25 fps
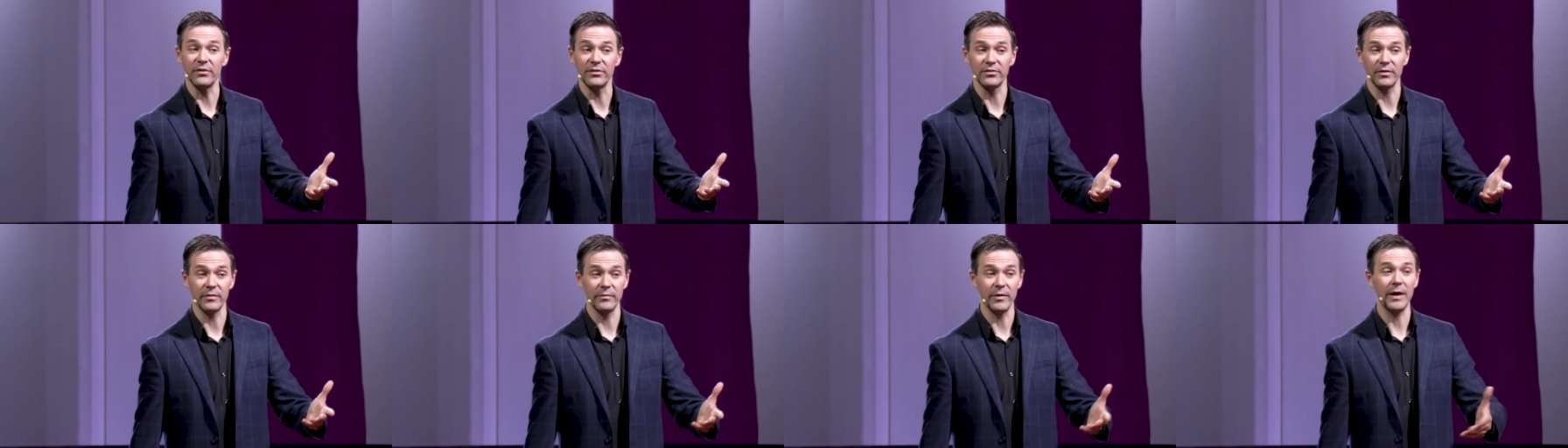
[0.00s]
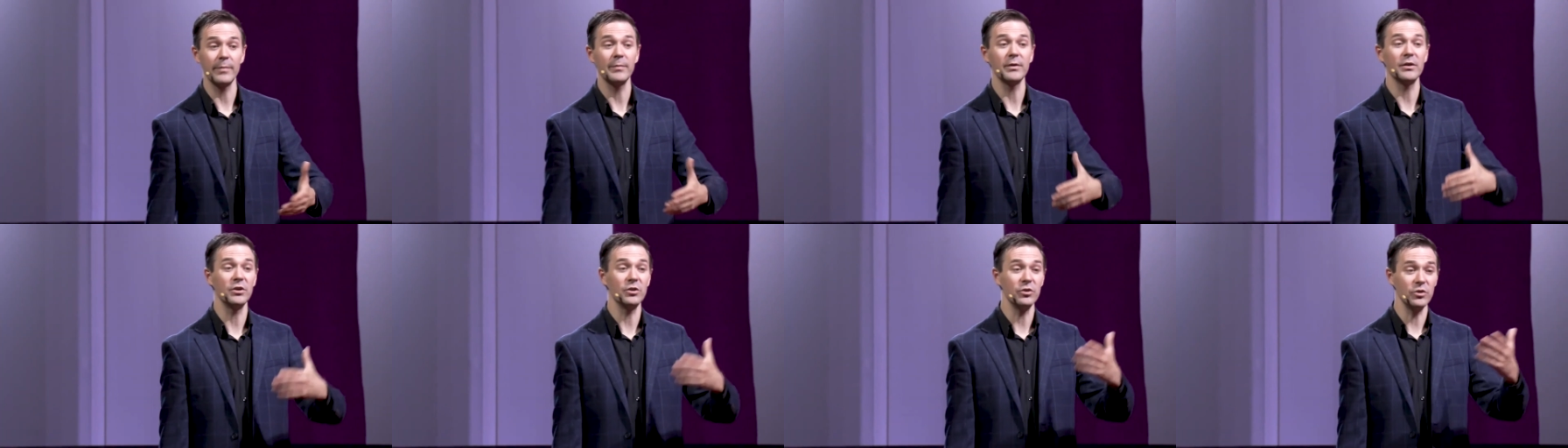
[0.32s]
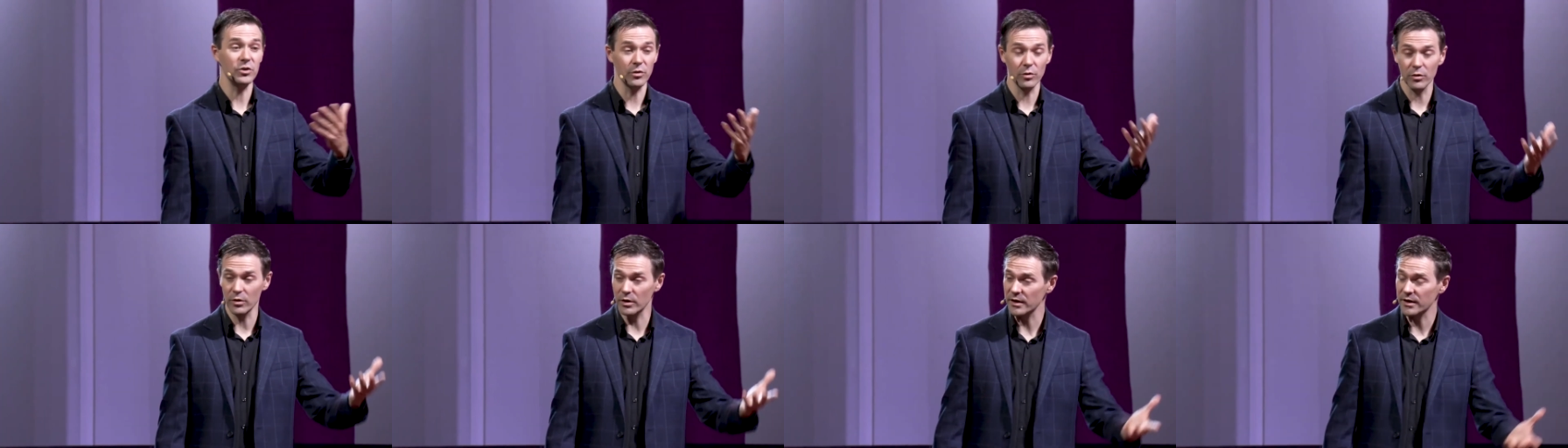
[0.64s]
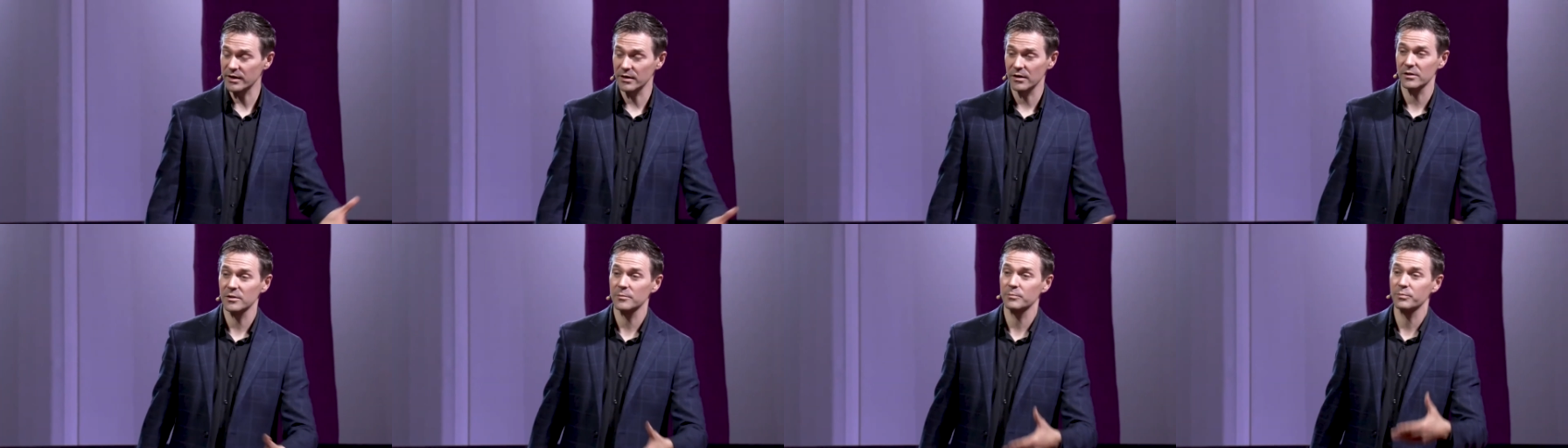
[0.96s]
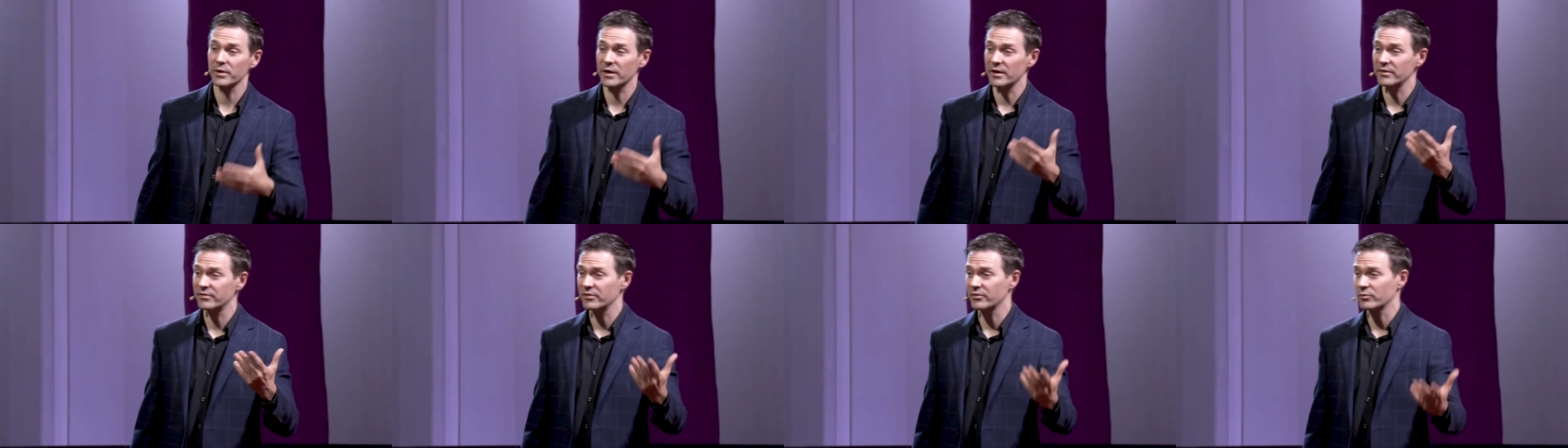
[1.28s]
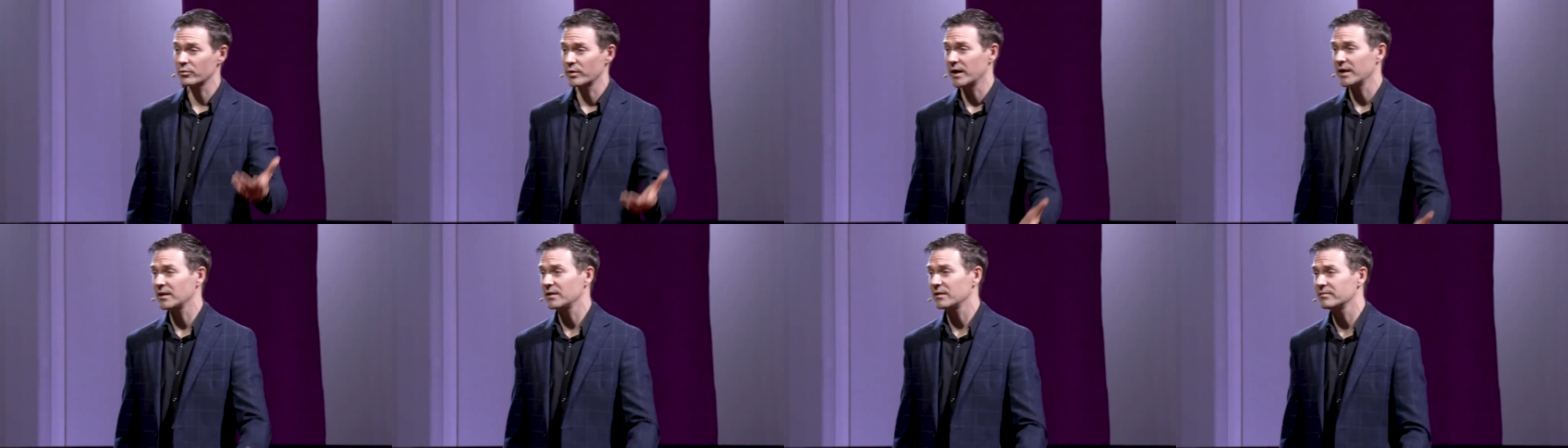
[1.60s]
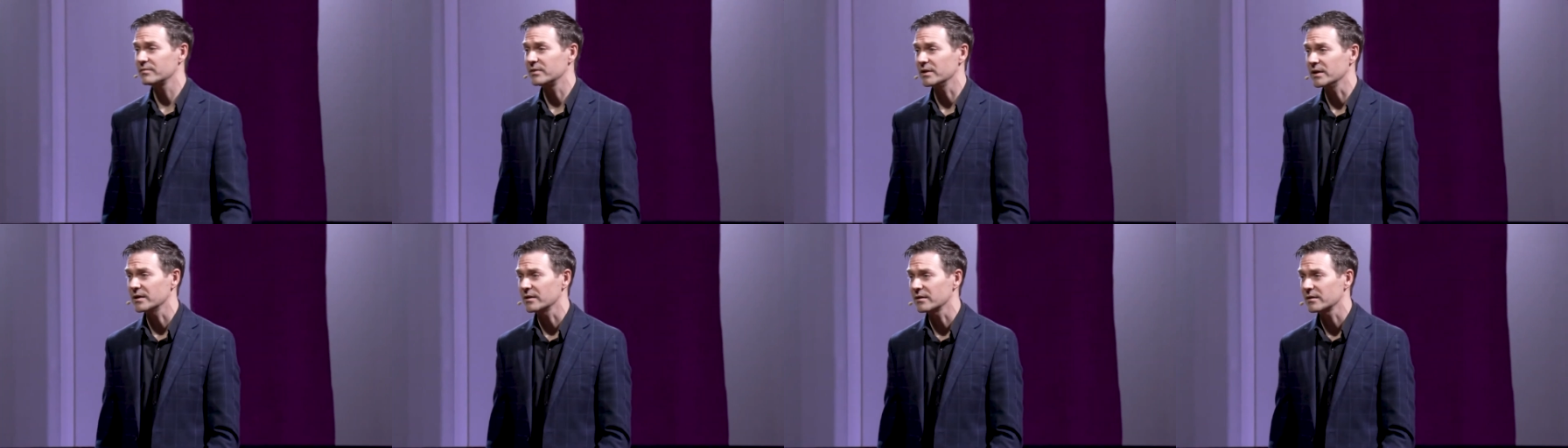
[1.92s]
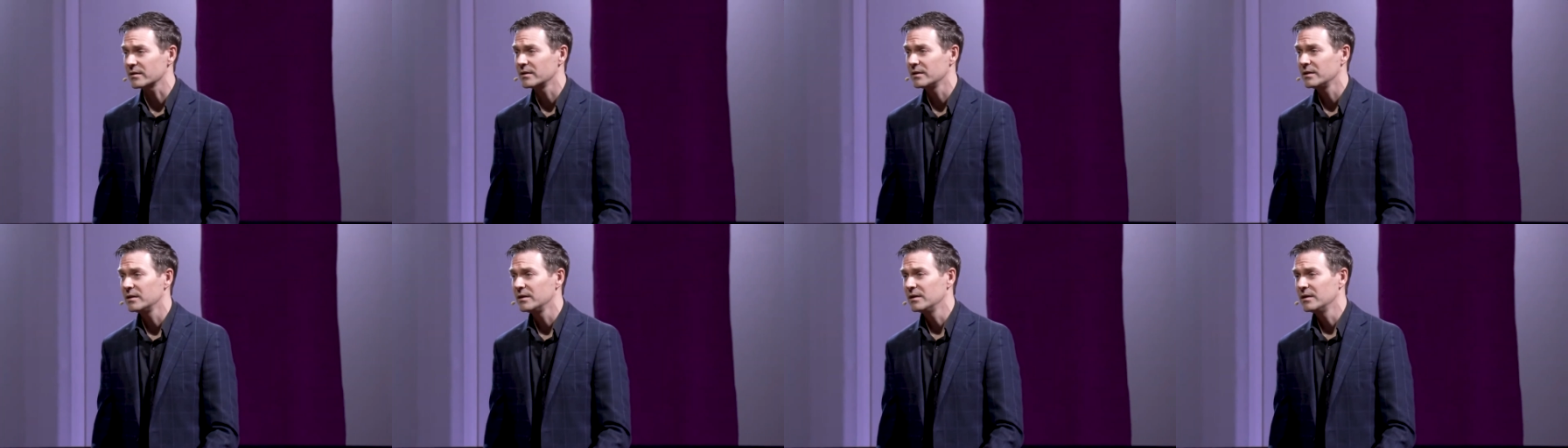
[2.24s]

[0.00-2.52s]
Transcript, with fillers: So I'm in New York and other places when I live there,